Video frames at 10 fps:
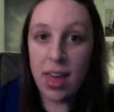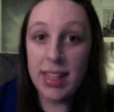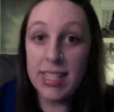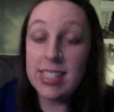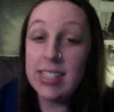
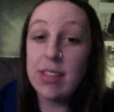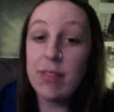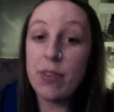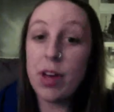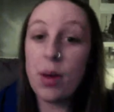This is a
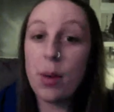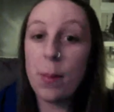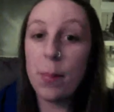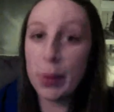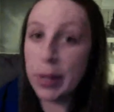
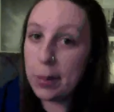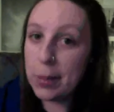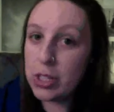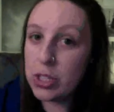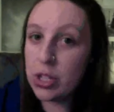film pretty
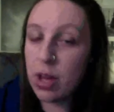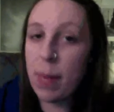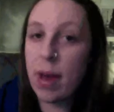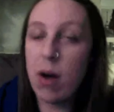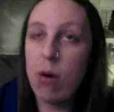much
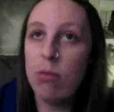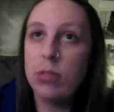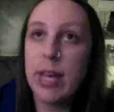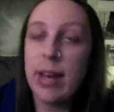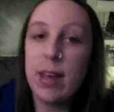about
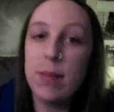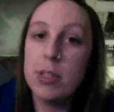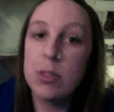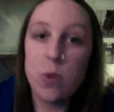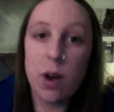an
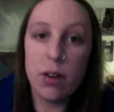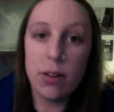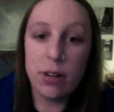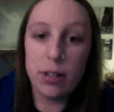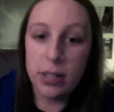aimless
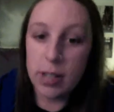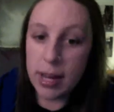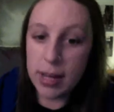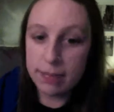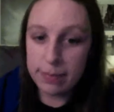wanderer,
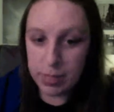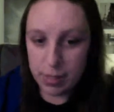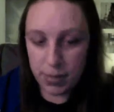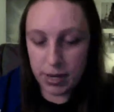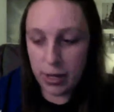um,
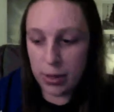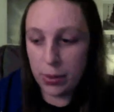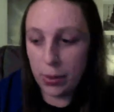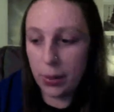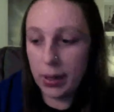somebody
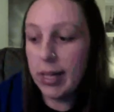who